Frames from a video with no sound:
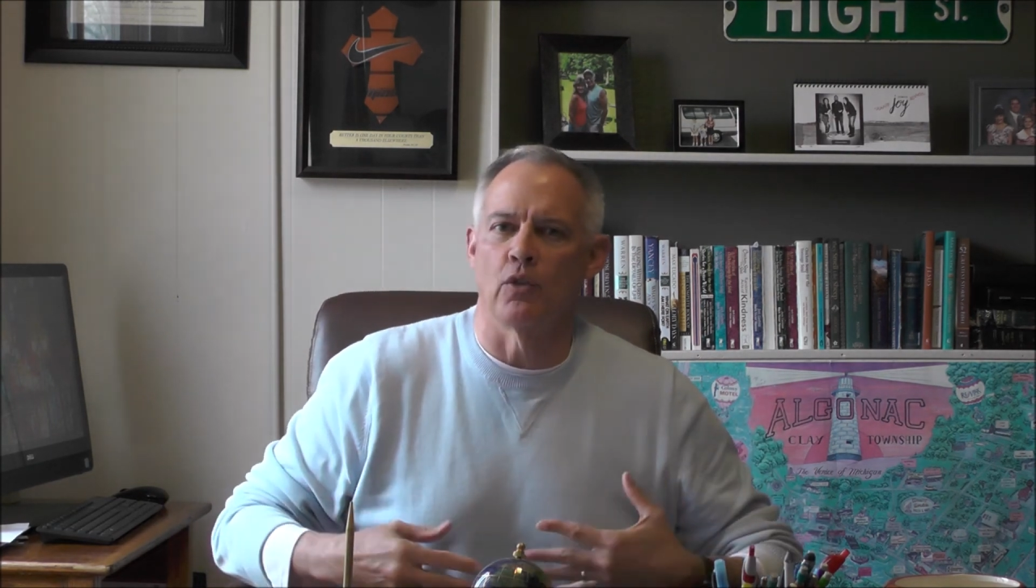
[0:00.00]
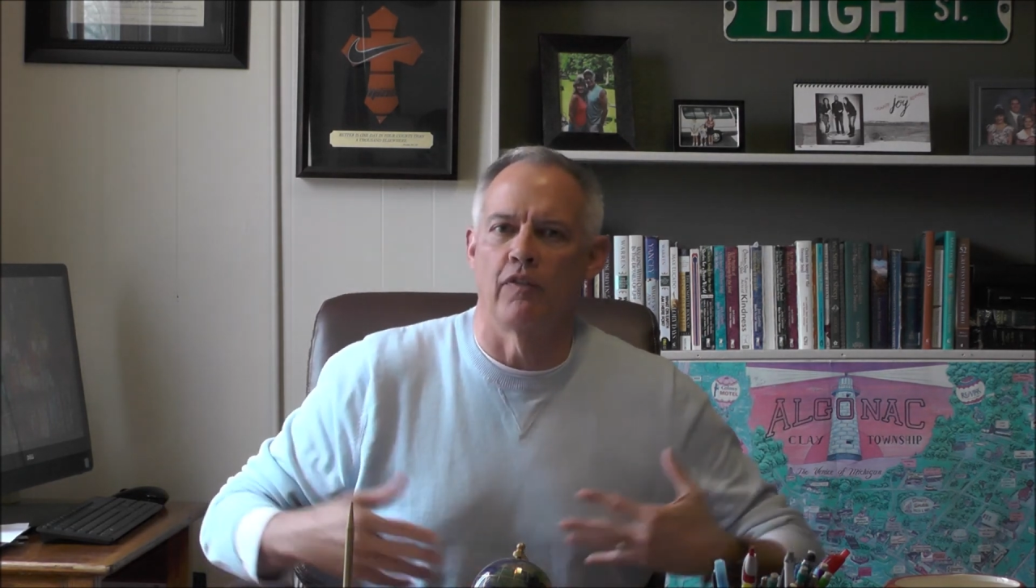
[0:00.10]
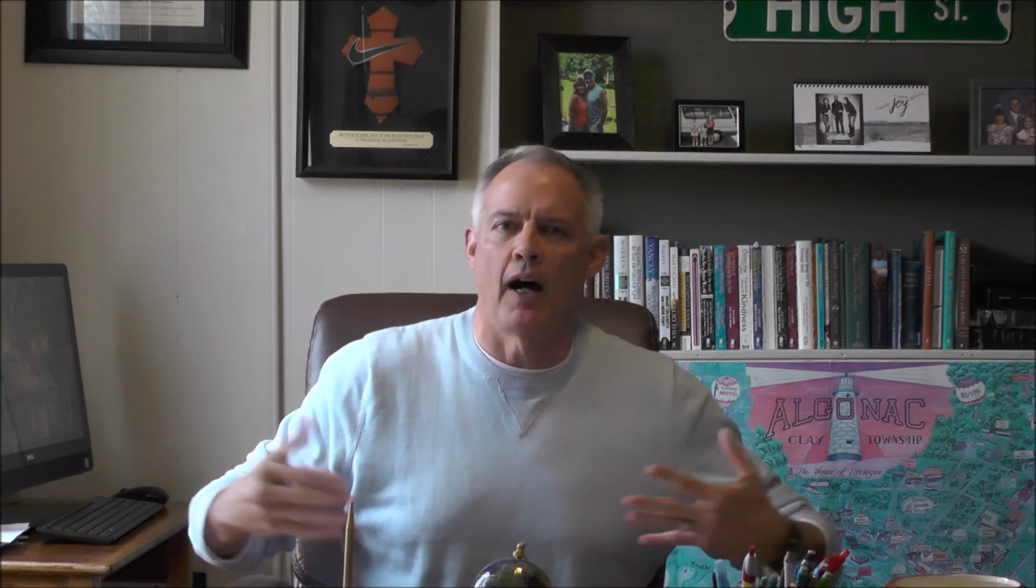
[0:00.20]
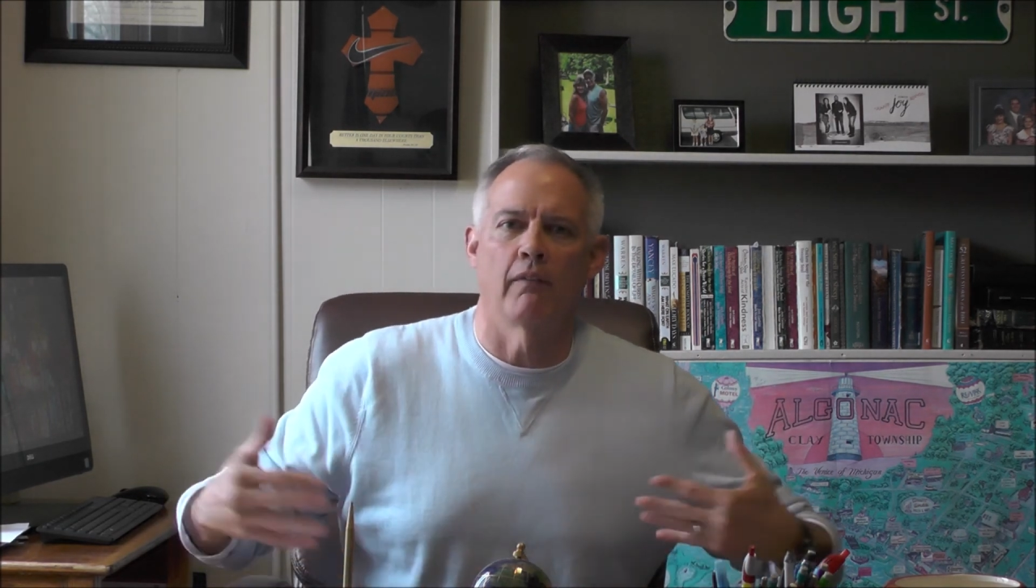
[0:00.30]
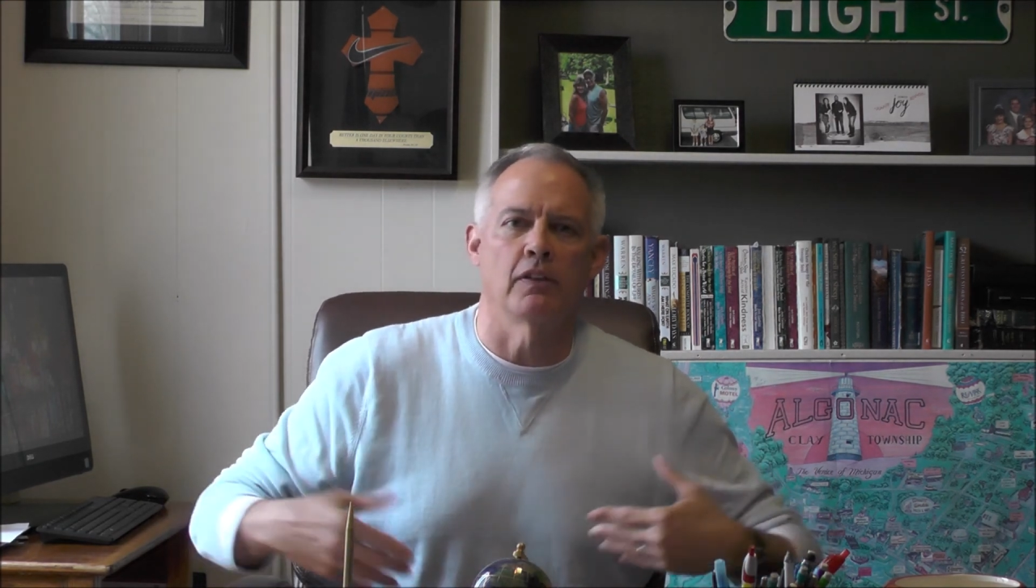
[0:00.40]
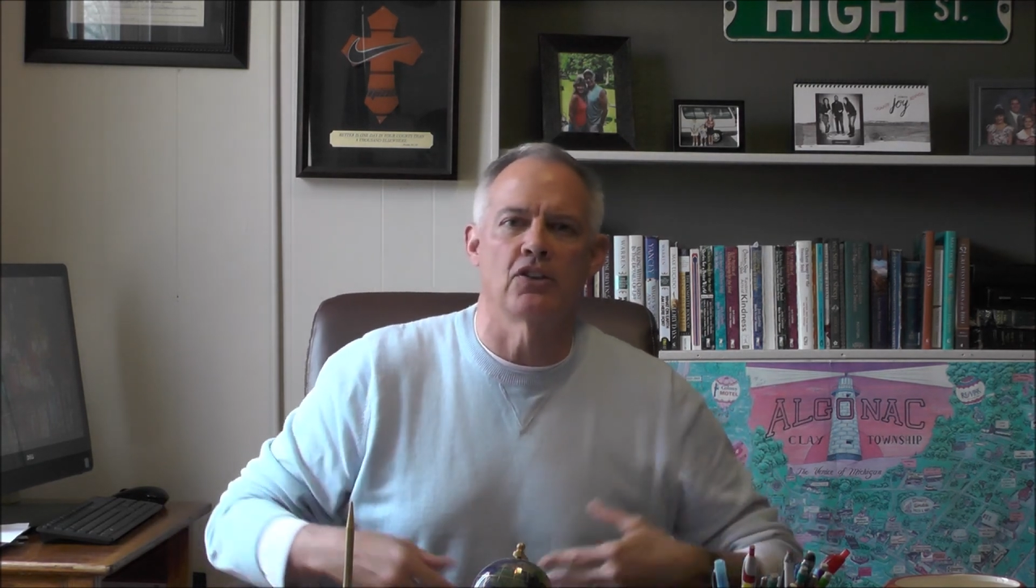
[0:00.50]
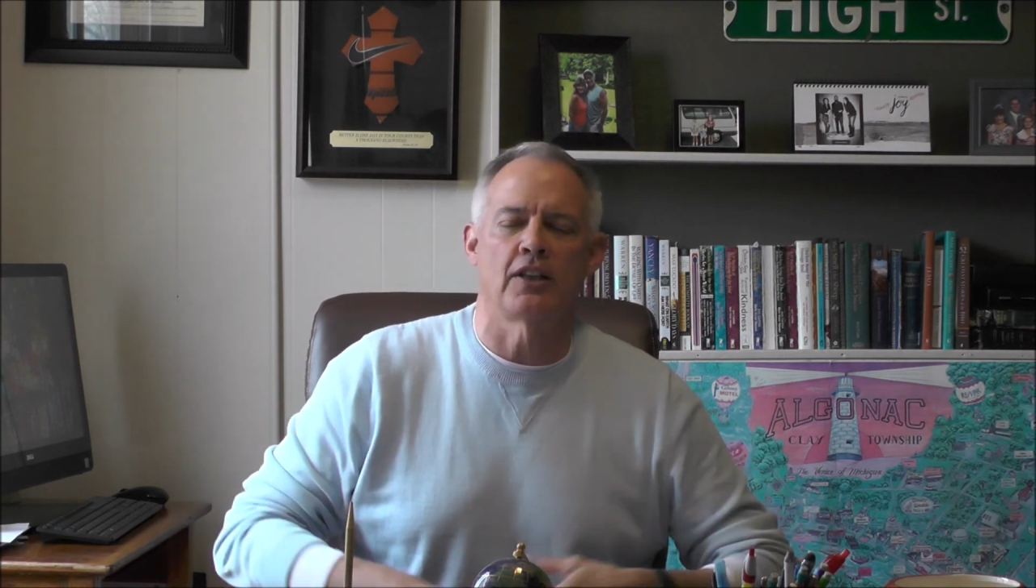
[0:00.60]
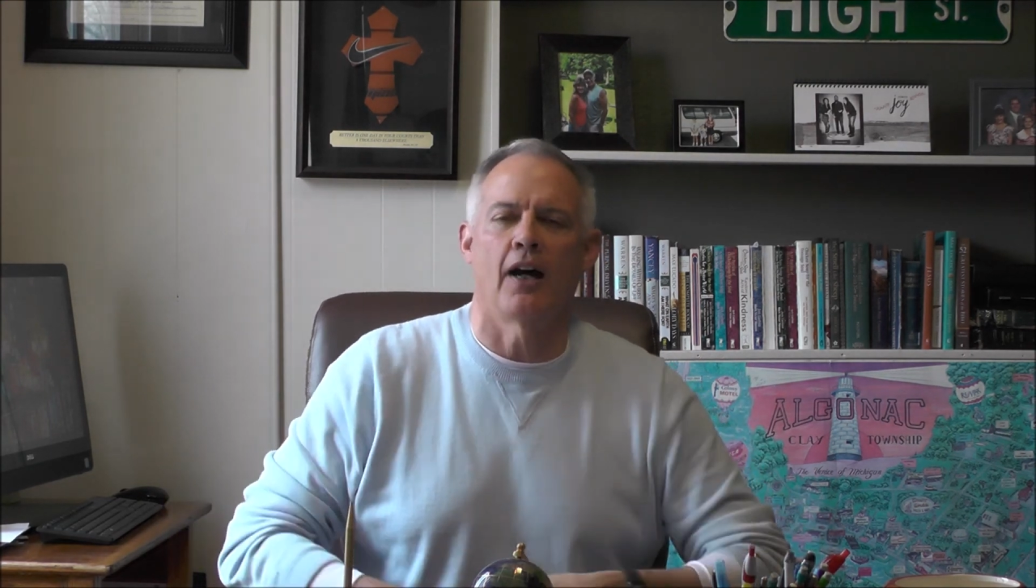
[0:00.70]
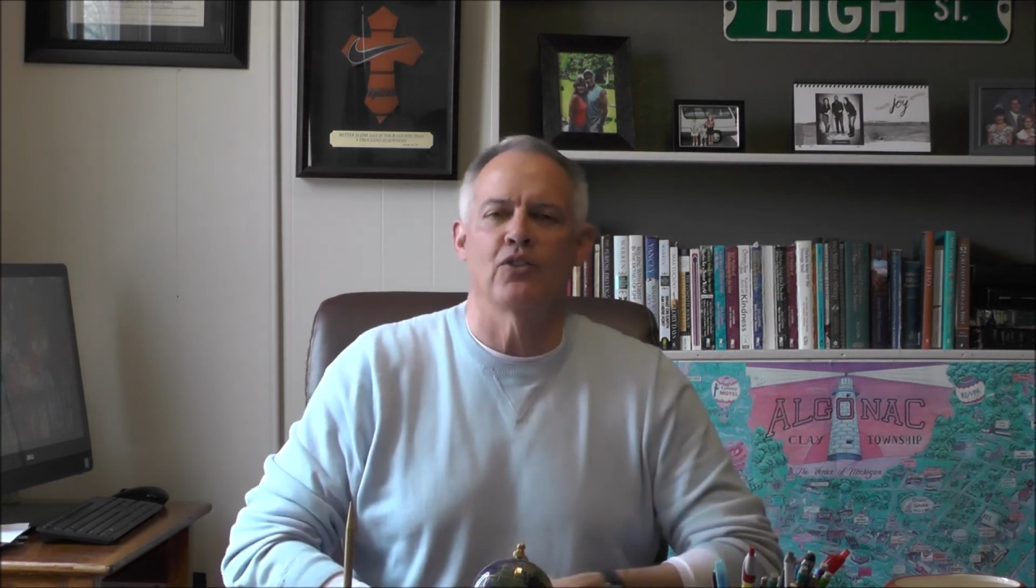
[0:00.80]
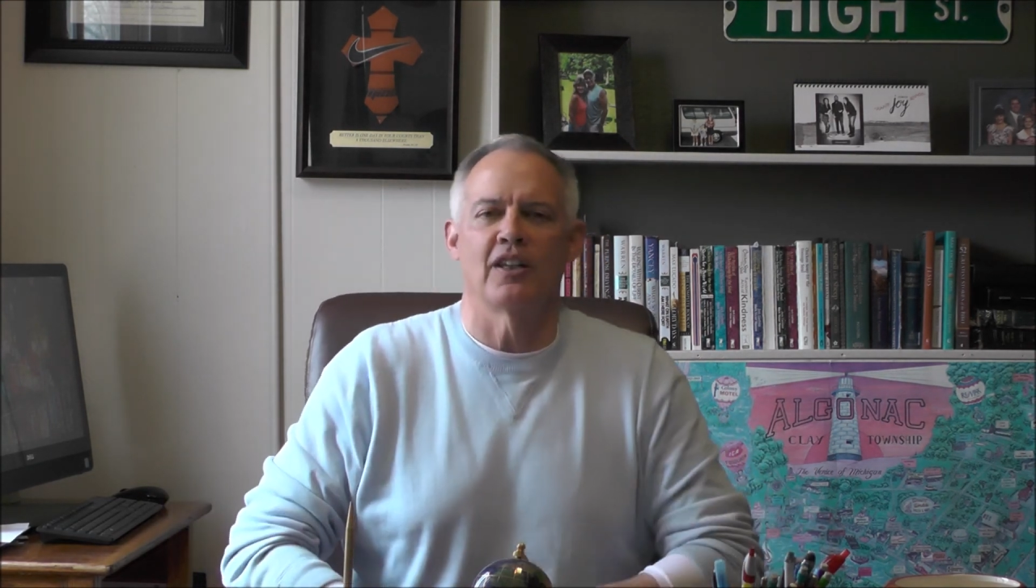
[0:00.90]
revival this
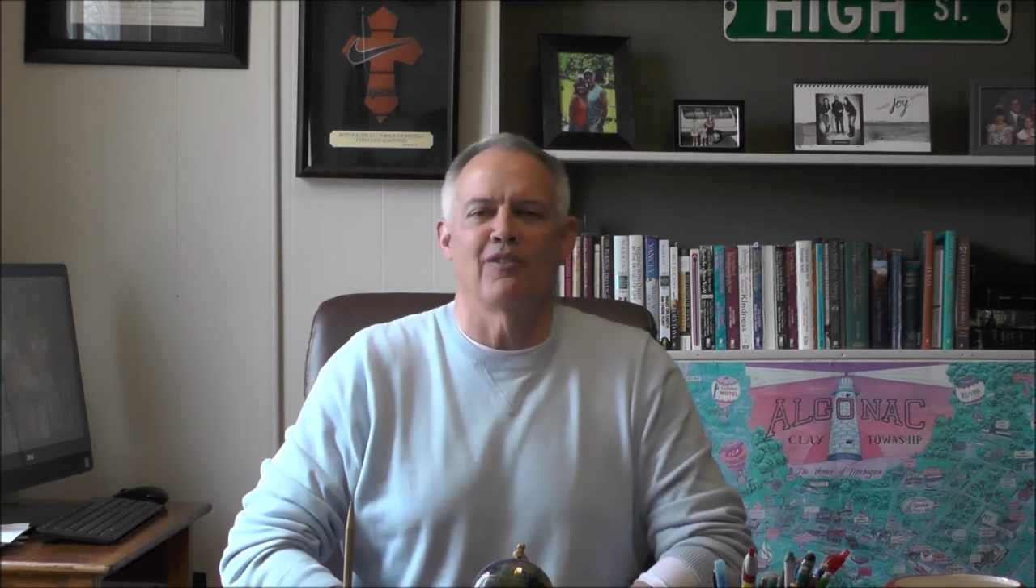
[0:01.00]
town's